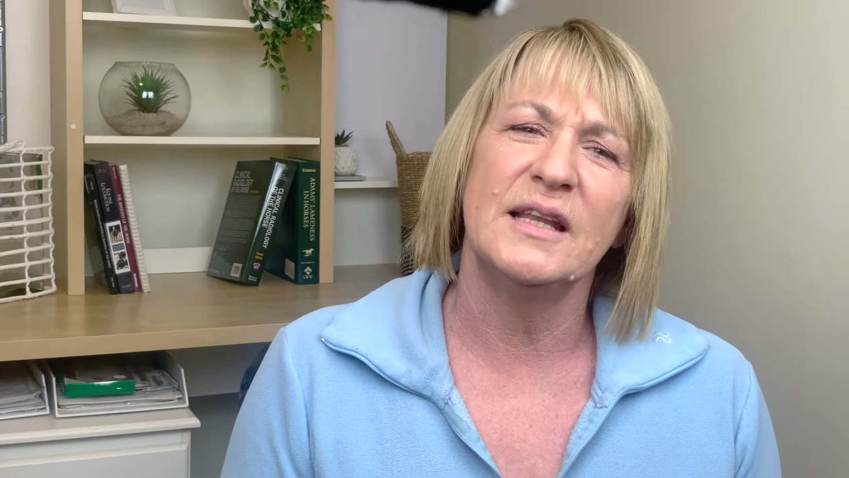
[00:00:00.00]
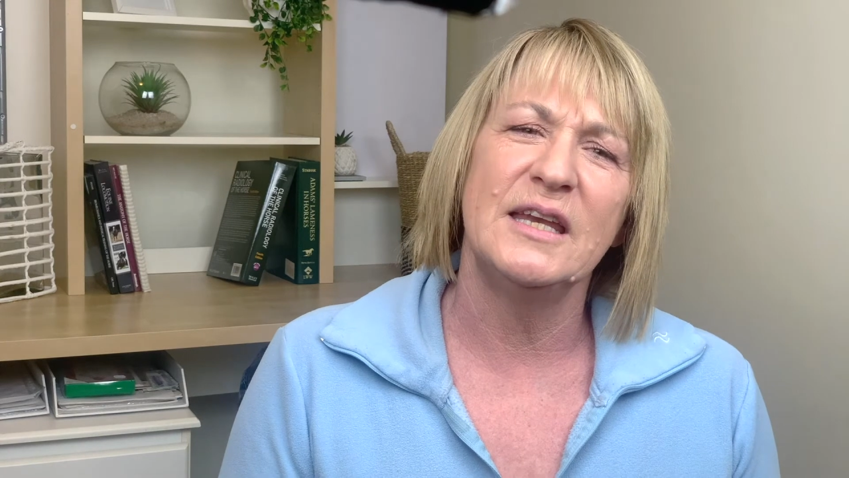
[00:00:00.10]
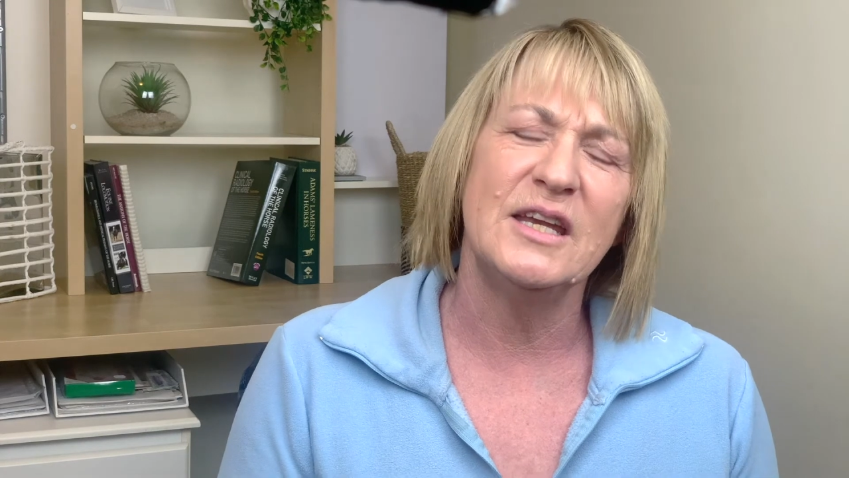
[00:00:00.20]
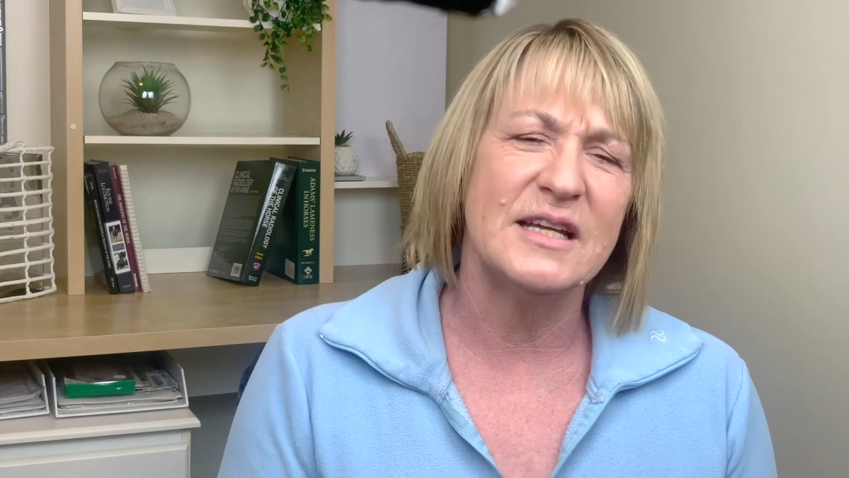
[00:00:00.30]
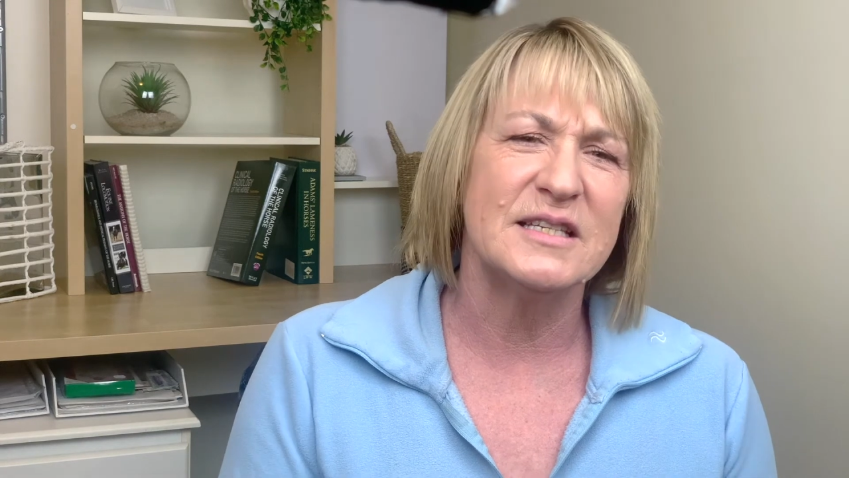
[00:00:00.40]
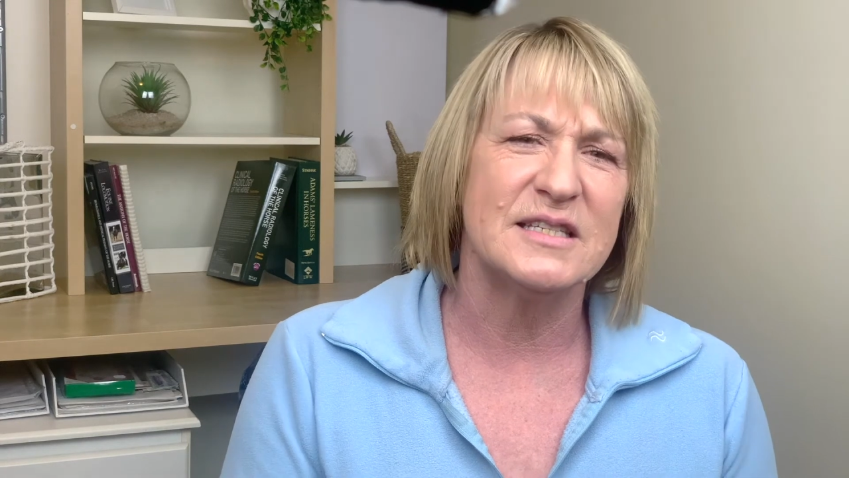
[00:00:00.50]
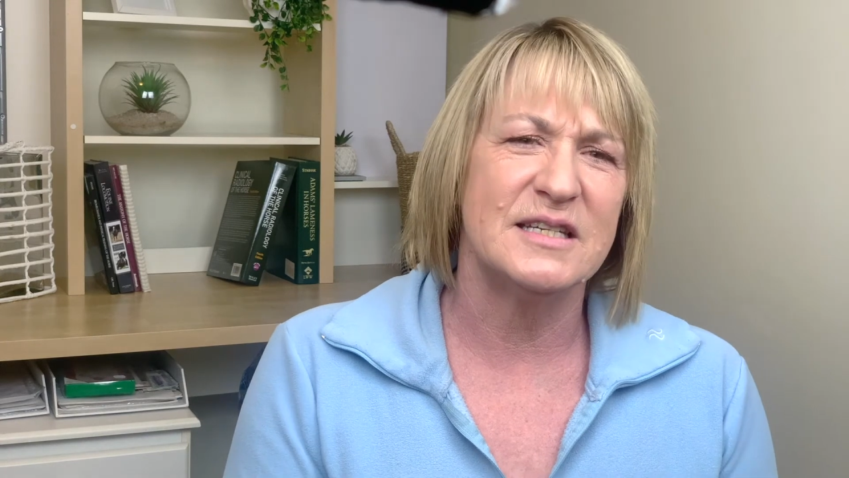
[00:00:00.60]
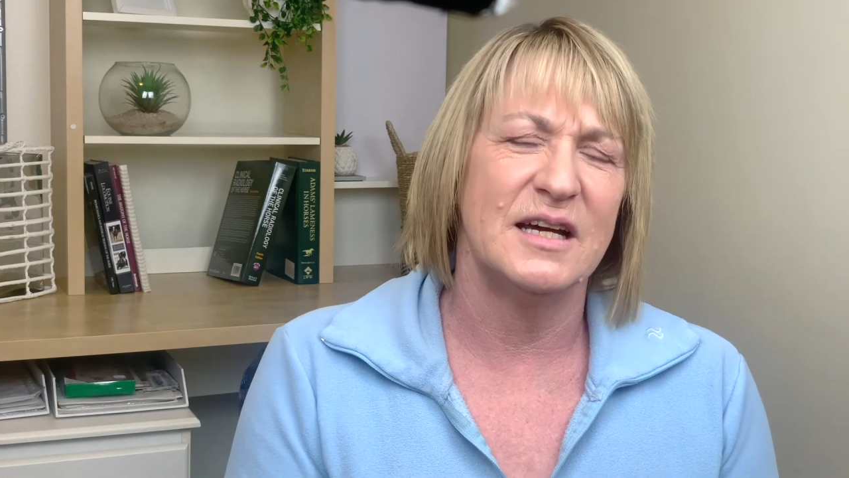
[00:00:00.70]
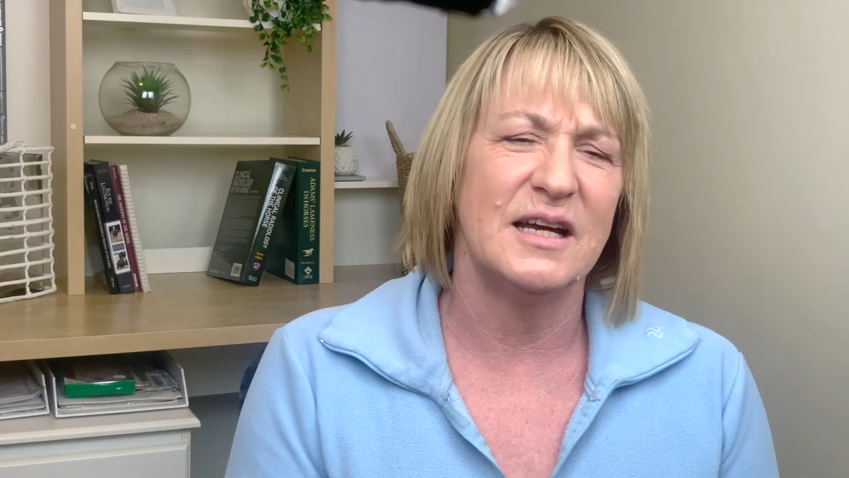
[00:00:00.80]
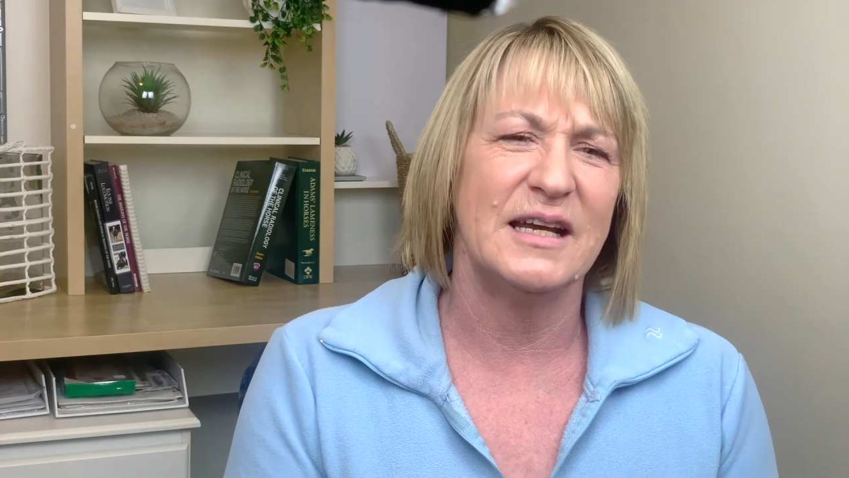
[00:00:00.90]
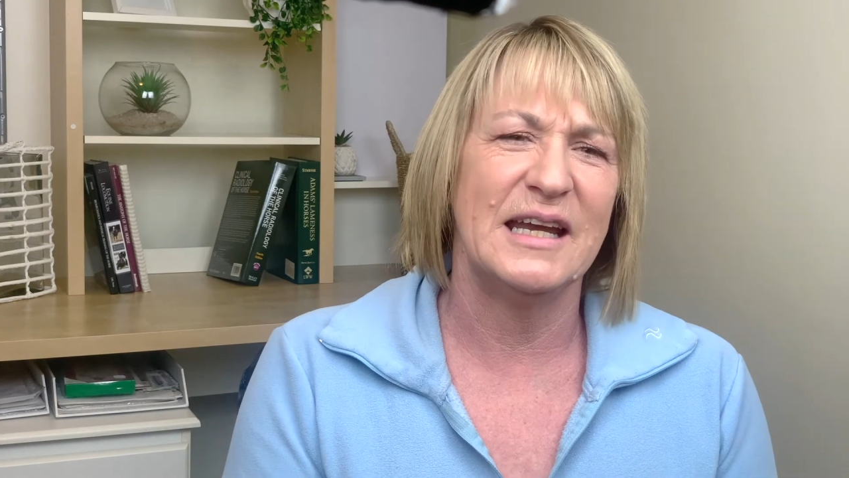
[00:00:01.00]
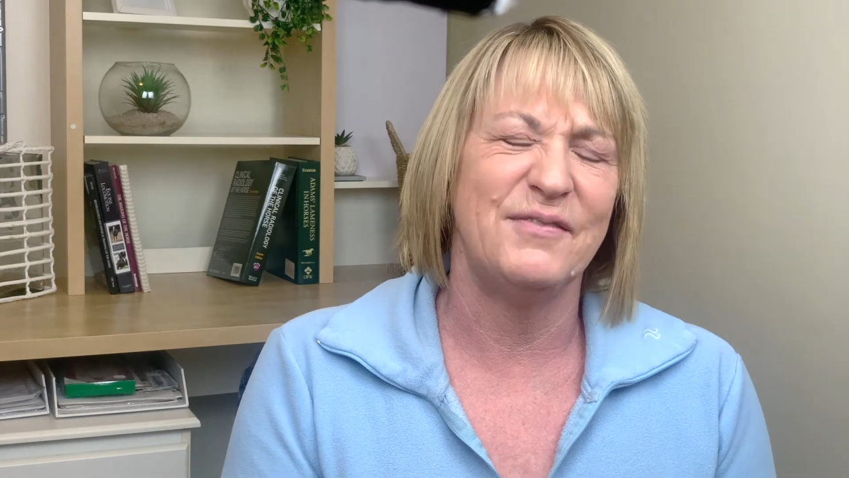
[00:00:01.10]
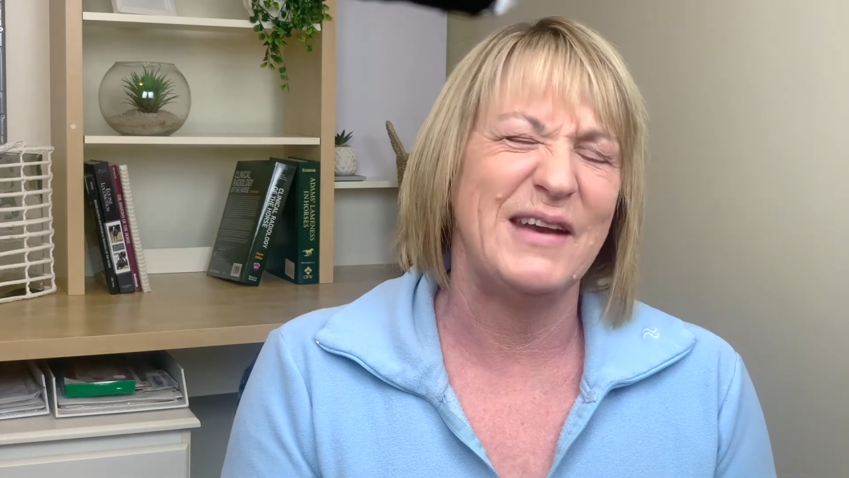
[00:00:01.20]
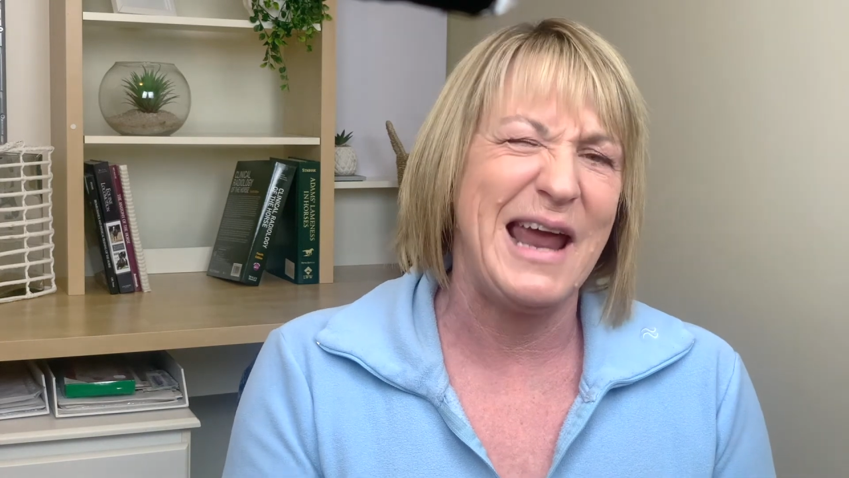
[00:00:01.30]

then you can start even